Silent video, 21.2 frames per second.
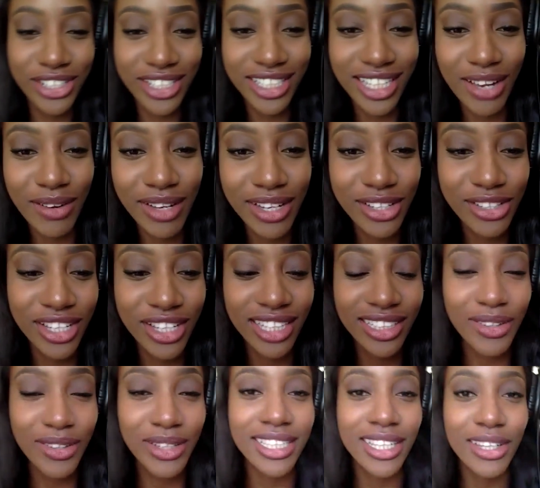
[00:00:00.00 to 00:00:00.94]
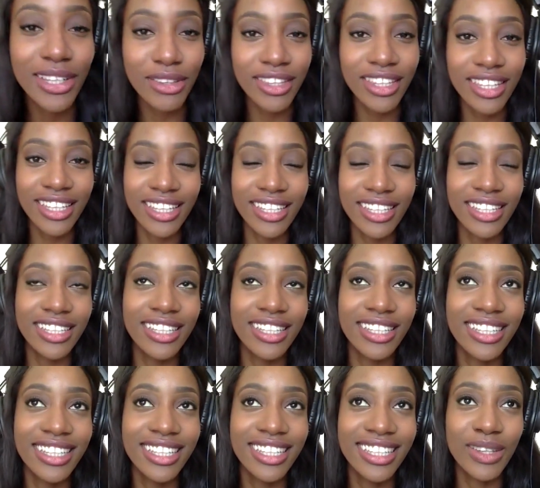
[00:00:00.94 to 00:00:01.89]
is yeah. how I that's how I tell the
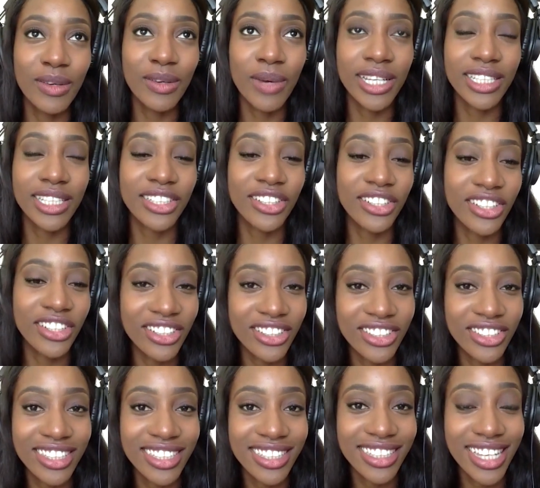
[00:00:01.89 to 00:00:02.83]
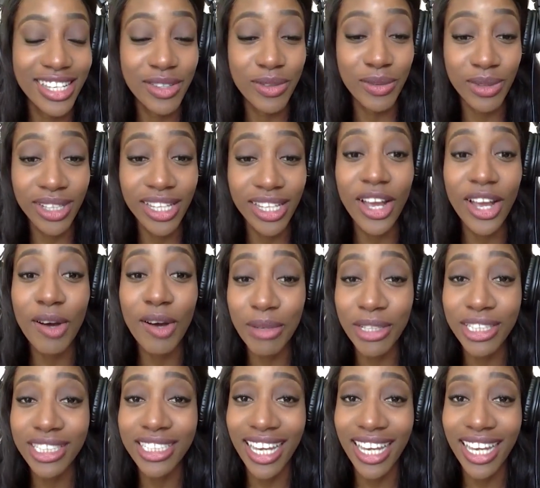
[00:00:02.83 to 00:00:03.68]
the Westerners. It's really Omotayo. The